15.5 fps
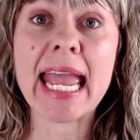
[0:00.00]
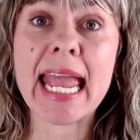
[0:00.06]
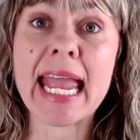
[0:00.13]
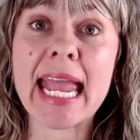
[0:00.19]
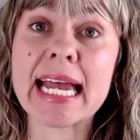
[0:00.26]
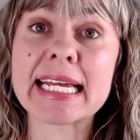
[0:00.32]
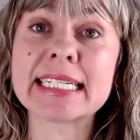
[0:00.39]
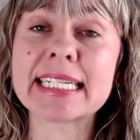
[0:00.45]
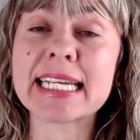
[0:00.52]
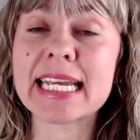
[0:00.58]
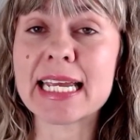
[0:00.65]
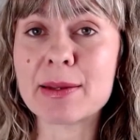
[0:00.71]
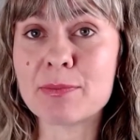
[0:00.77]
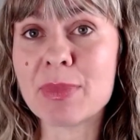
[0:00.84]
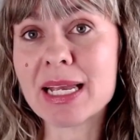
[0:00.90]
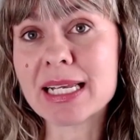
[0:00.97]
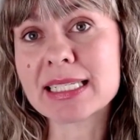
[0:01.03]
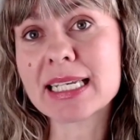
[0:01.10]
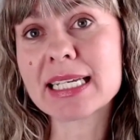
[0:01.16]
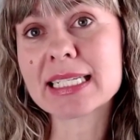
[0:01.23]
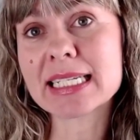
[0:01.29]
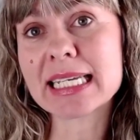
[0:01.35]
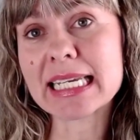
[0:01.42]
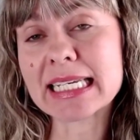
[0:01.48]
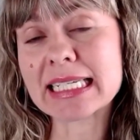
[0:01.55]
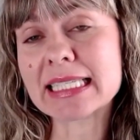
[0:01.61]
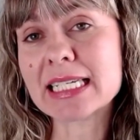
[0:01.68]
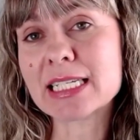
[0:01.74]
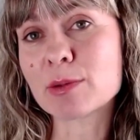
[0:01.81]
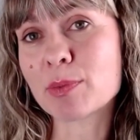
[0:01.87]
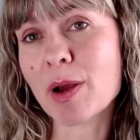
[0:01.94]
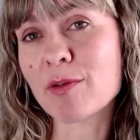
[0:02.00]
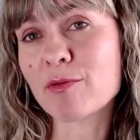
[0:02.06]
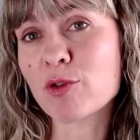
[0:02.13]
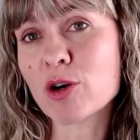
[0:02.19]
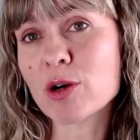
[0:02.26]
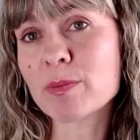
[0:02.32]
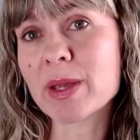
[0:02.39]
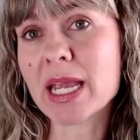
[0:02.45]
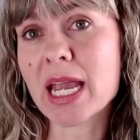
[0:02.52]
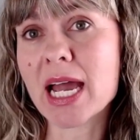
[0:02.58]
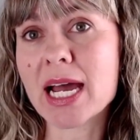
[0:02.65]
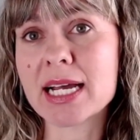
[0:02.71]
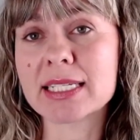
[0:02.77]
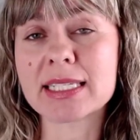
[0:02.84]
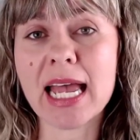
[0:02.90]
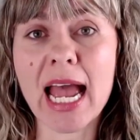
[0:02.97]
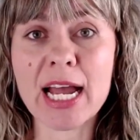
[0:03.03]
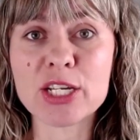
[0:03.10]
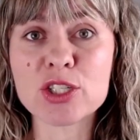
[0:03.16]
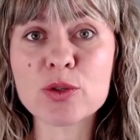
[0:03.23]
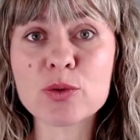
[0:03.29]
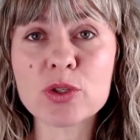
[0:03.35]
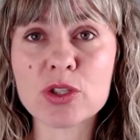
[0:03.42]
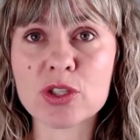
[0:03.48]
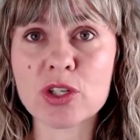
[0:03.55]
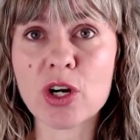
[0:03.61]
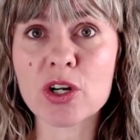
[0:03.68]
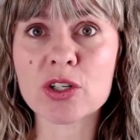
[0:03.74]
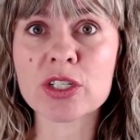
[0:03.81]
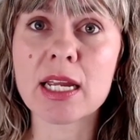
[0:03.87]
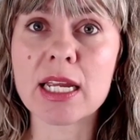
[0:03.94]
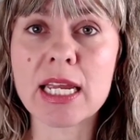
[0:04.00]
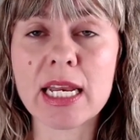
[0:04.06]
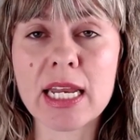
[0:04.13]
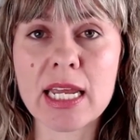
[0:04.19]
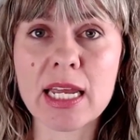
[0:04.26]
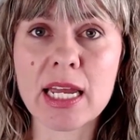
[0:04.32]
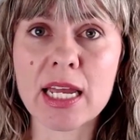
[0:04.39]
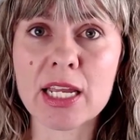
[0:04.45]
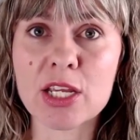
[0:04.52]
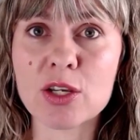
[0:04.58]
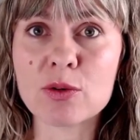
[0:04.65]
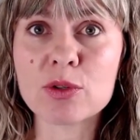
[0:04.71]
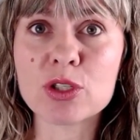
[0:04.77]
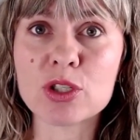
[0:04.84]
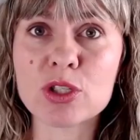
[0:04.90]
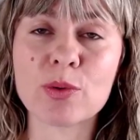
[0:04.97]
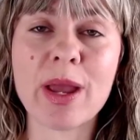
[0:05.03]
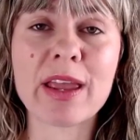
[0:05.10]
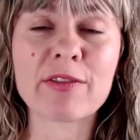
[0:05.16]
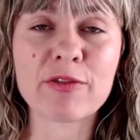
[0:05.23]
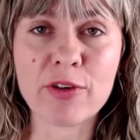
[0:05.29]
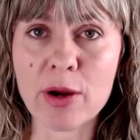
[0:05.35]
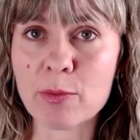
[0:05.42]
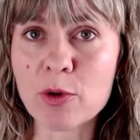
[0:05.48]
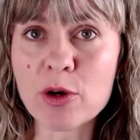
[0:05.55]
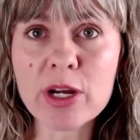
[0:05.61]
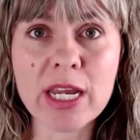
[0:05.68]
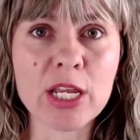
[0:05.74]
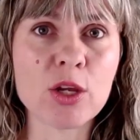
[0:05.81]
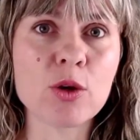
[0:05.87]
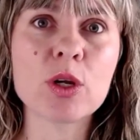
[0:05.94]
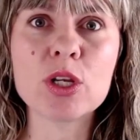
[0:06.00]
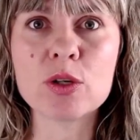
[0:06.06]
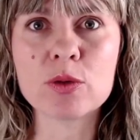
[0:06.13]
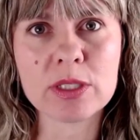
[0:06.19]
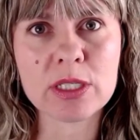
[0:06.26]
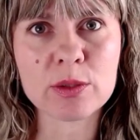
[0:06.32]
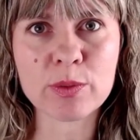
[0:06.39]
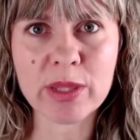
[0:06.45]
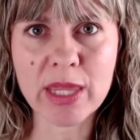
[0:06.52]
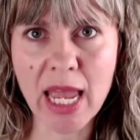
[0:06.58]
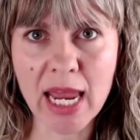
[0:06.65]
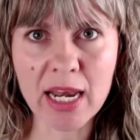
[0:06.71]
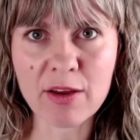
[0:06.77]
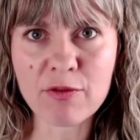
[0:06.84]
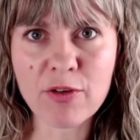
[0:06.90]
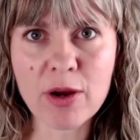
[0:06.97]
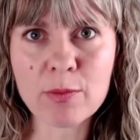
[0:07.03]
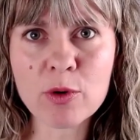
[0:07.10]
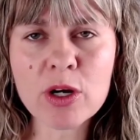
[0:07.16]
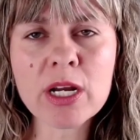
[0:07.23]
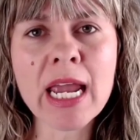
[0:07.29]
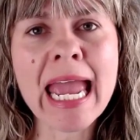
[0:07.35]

and it makes it easy to prep for because as you start getting used to a framework, and you can use this with any framework,